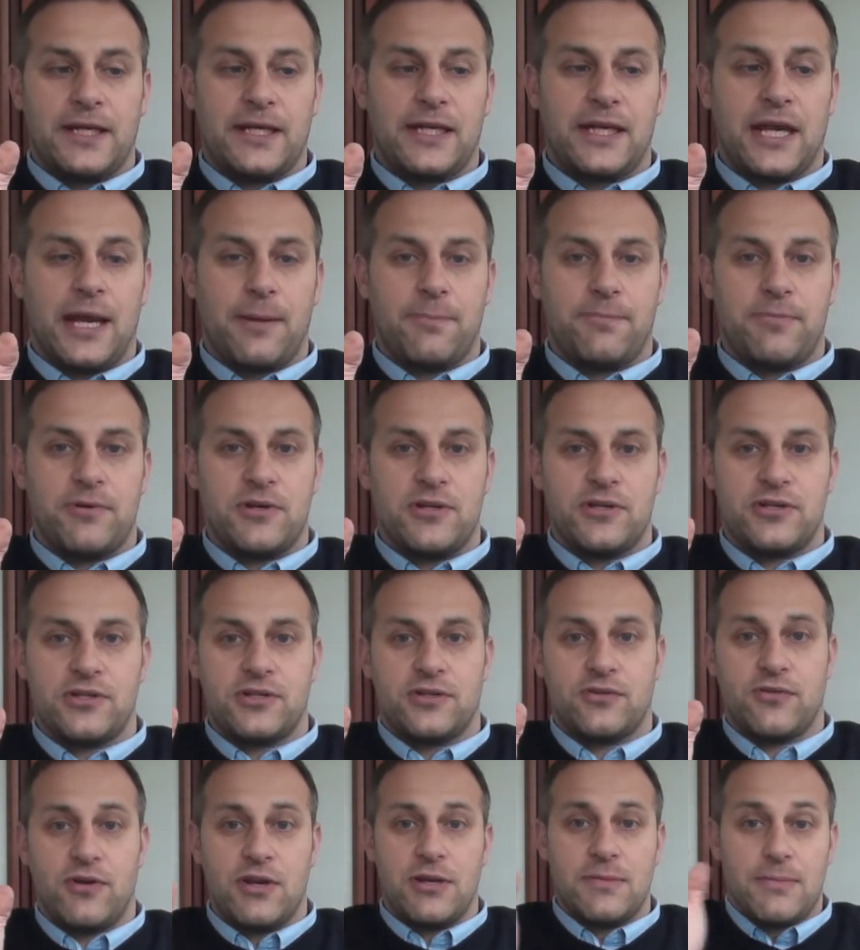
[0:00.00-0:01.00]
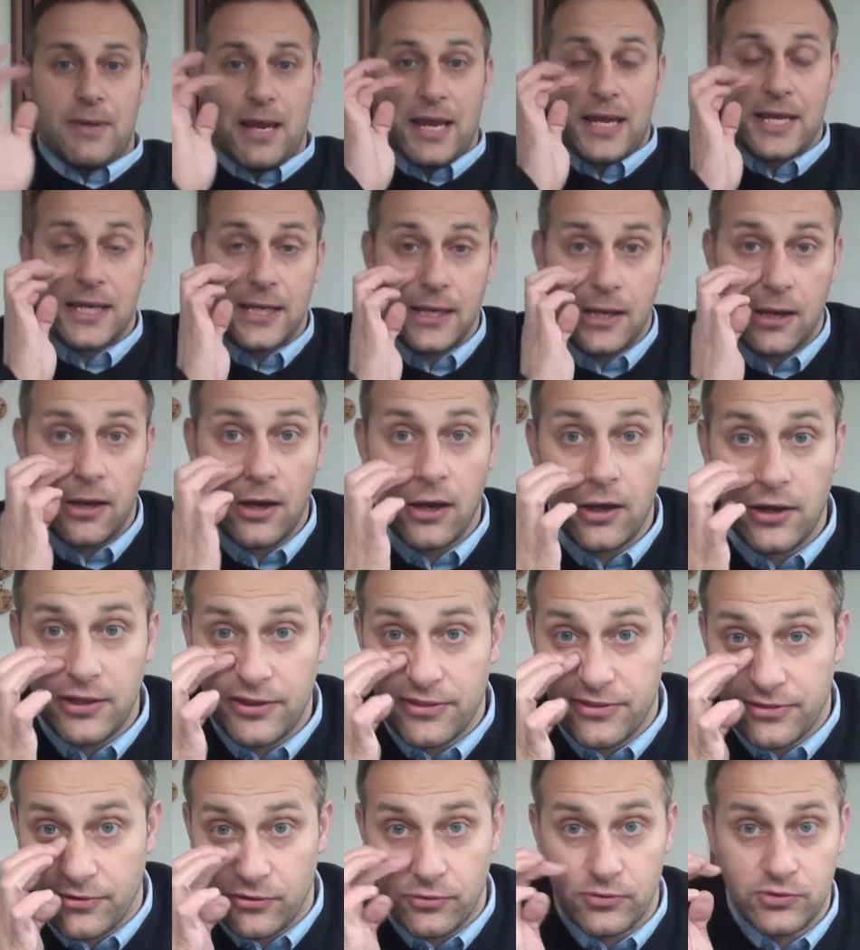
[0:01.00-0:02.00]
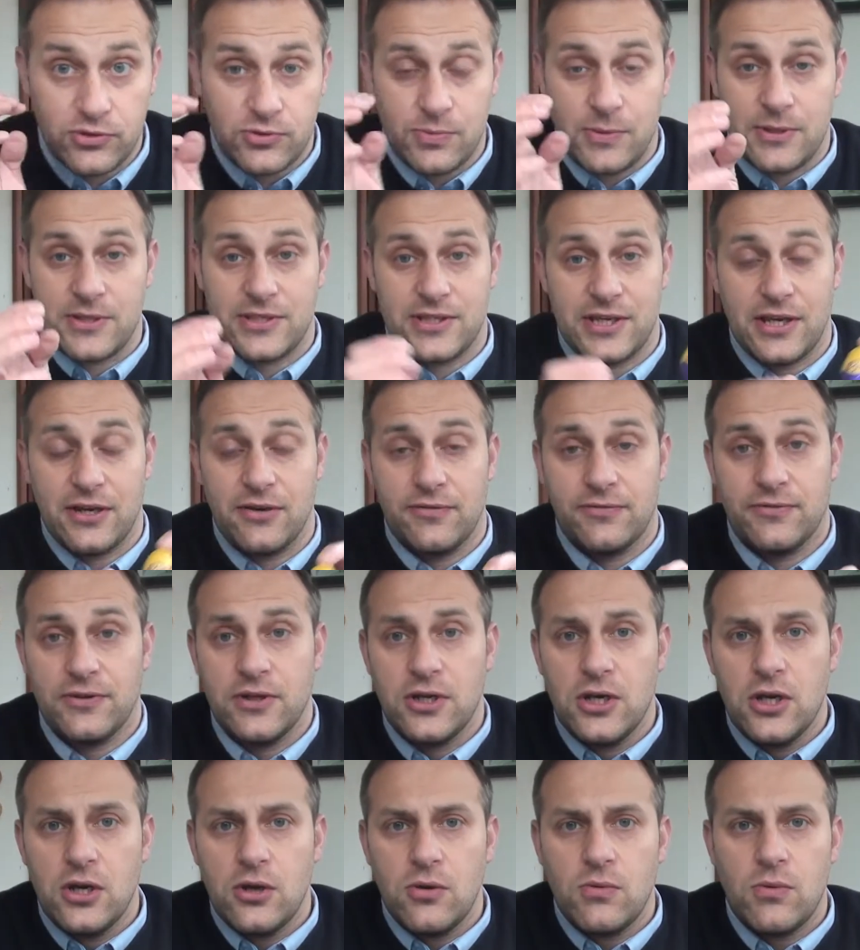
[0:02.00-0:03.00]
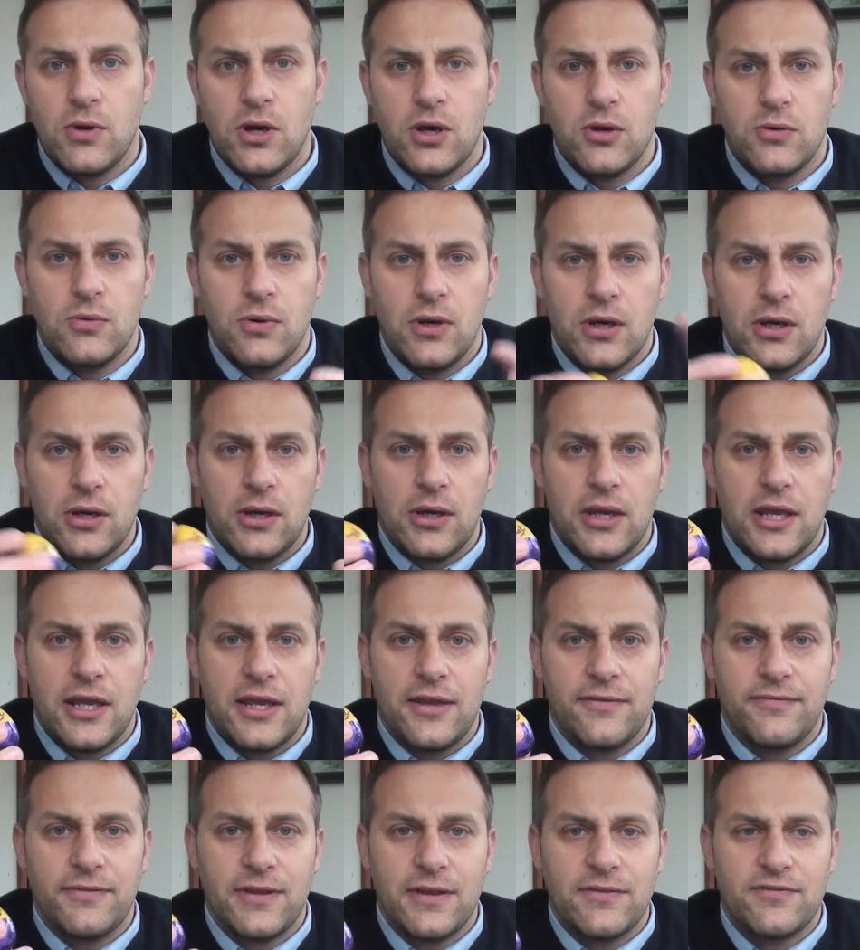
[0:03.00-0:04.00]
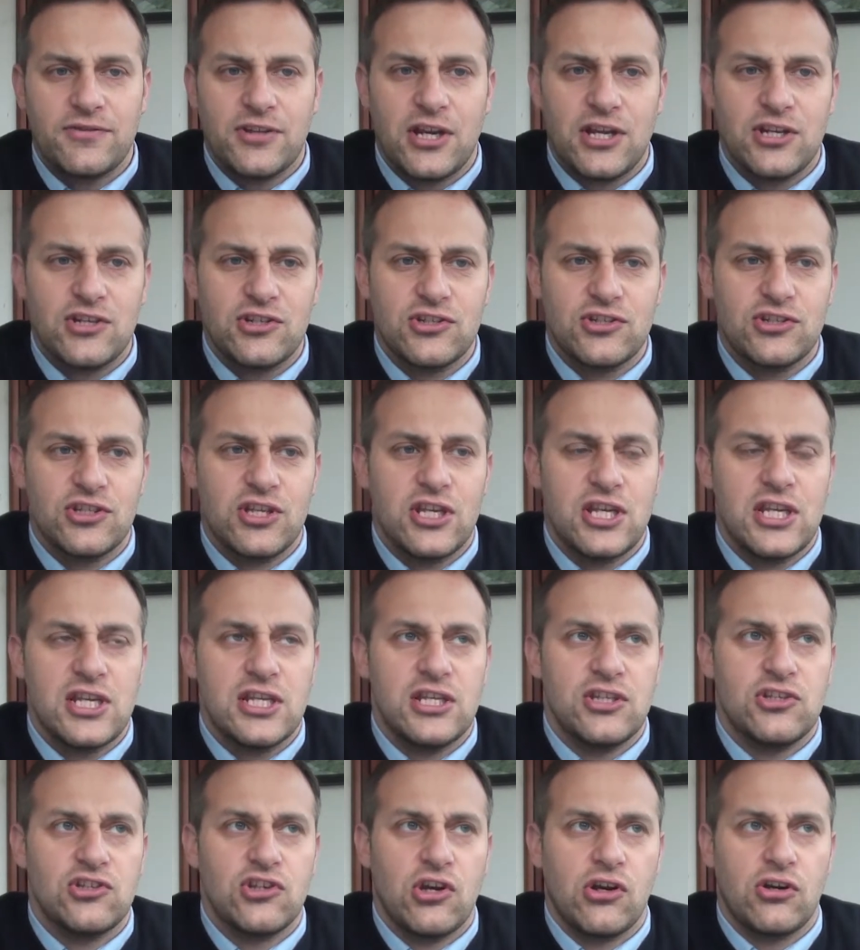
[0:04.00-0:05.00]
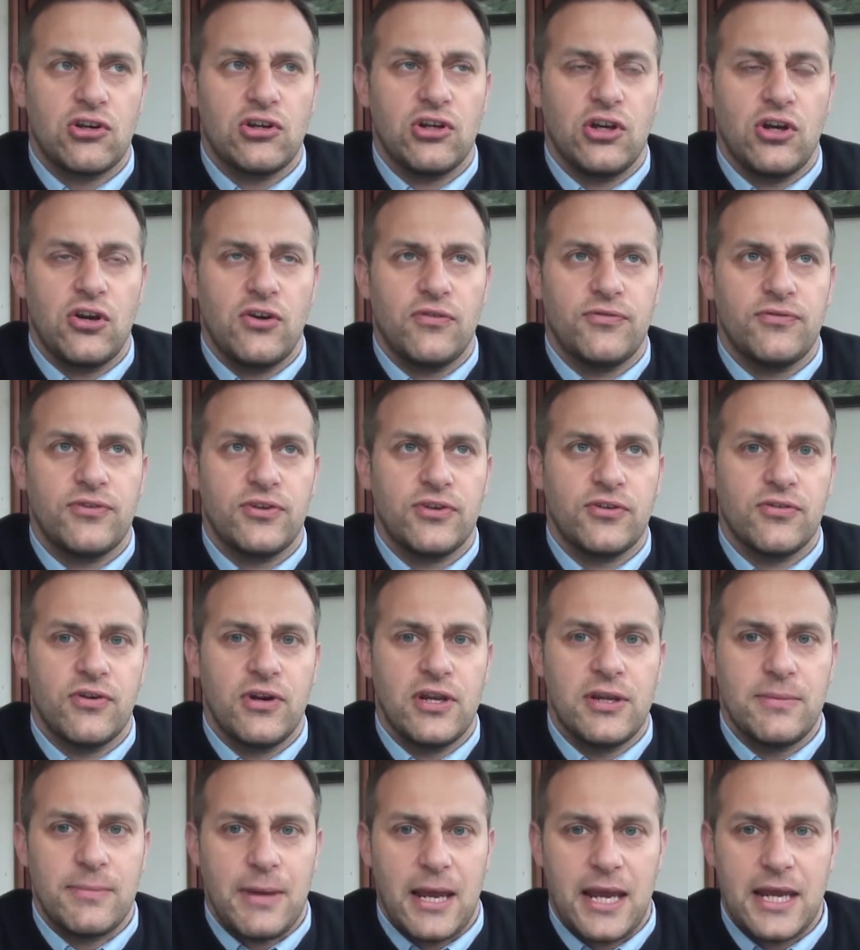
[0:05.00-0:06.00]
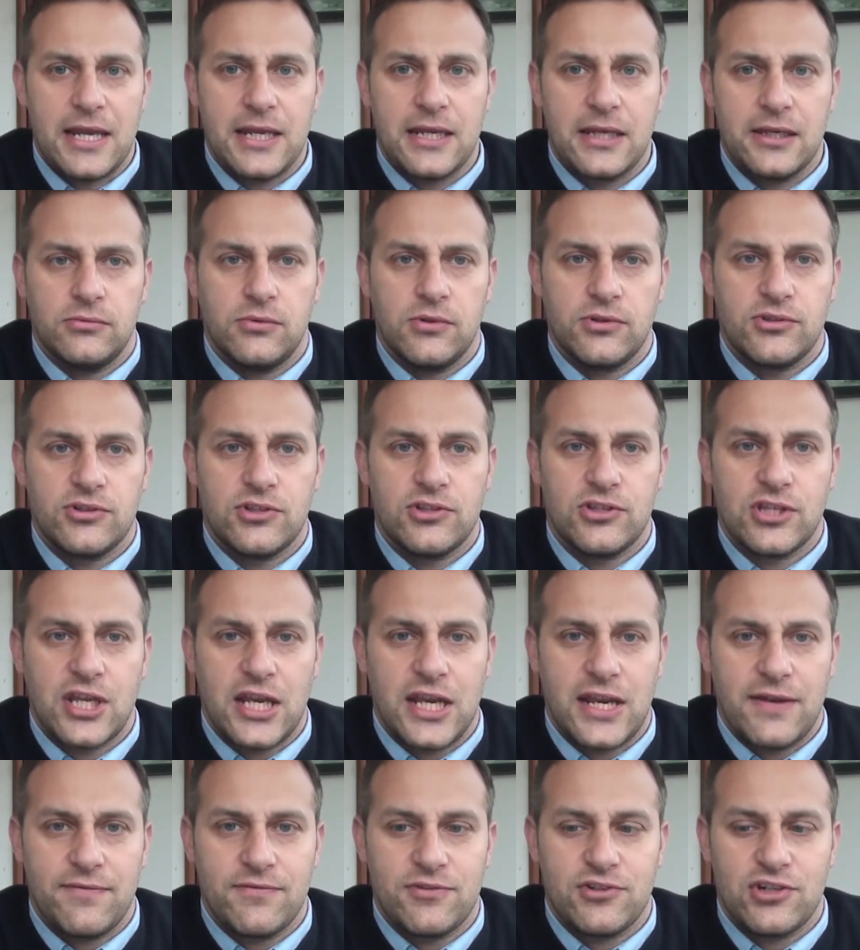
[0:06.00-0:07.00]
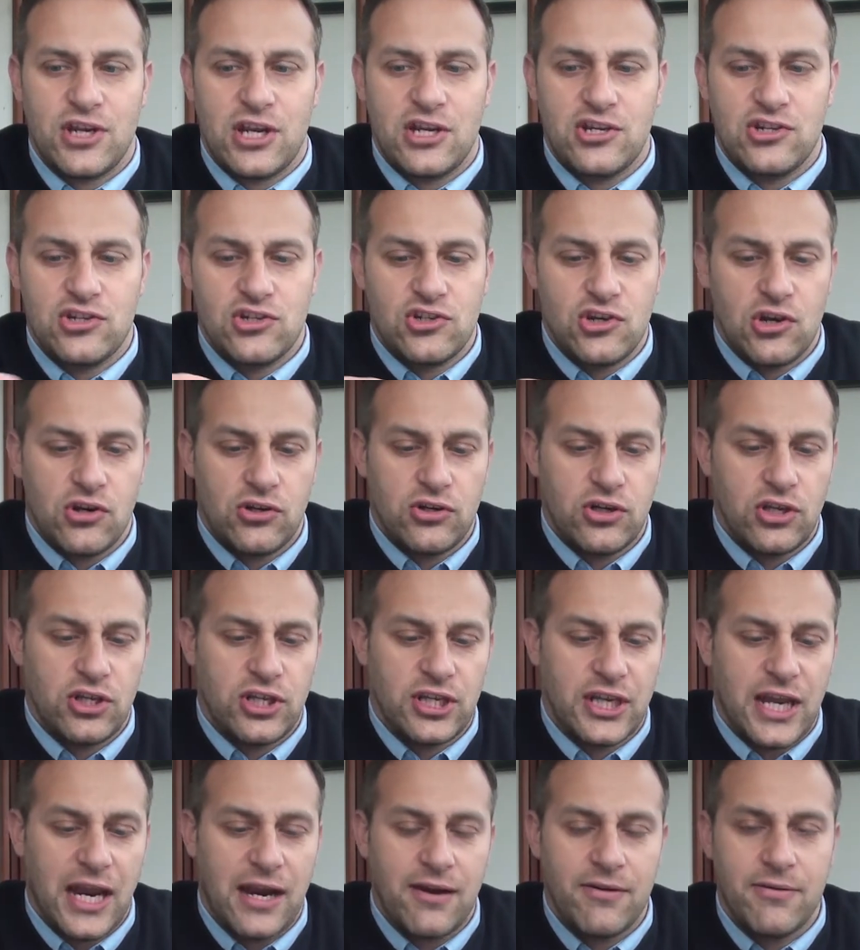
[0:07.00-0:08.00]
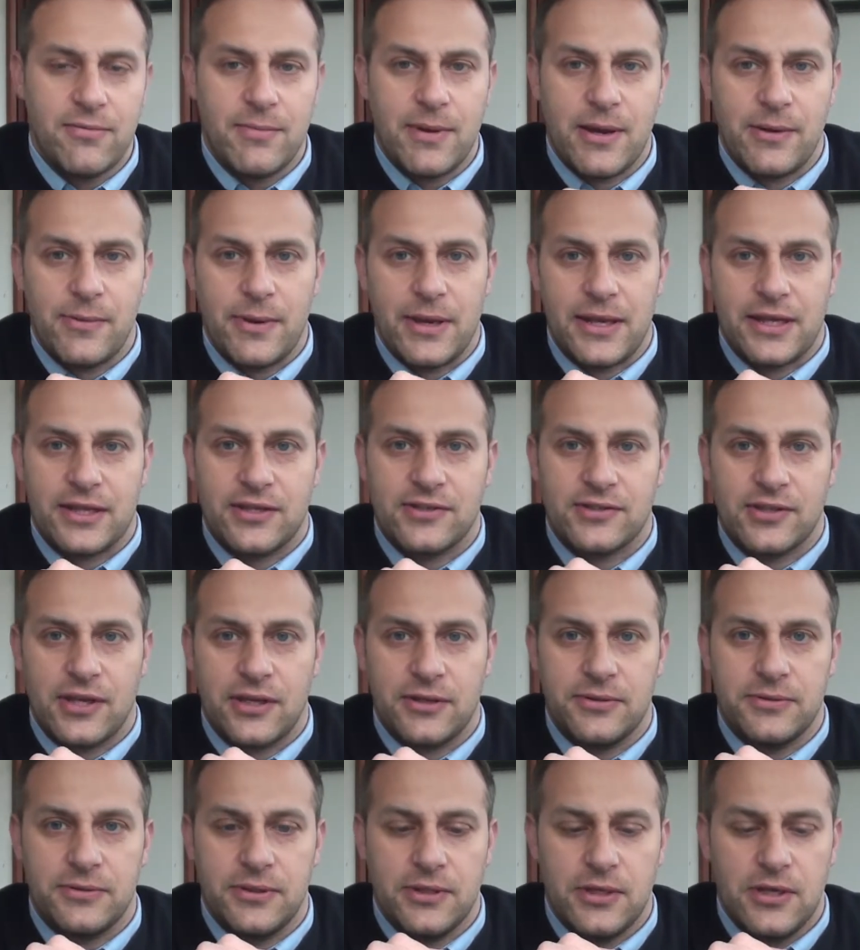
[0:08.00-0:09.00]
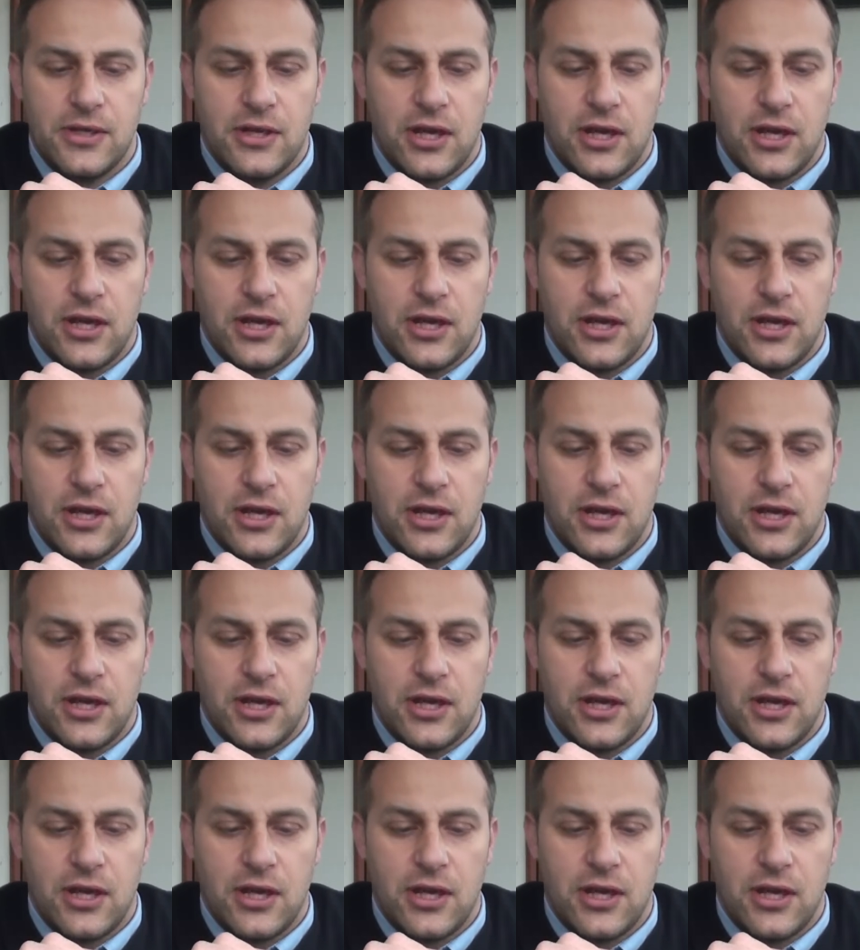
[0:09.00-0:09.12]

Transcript: Cadbury's cream egg I thought to myself well if they've changed the chocolate of the cream egg what's to say they haven't changed the chocolate of the caramel egg so